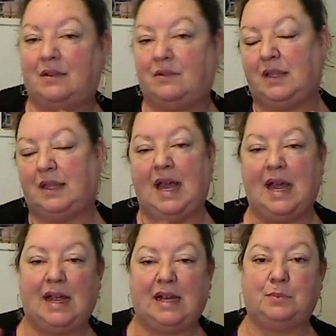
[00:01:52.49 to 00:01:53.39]

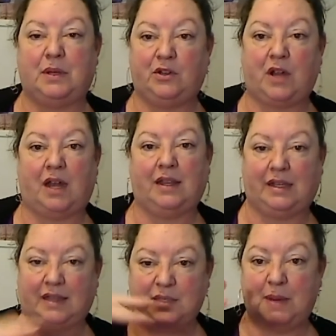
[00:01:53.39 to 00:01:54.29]
relax, but you're kind of like,
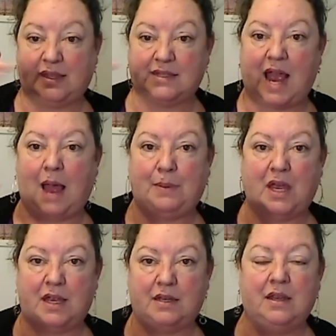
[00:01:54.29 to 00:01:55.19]
let's make this
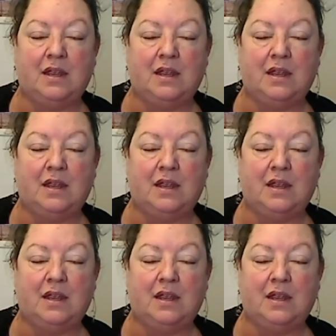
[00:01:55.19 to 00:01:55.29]
happen.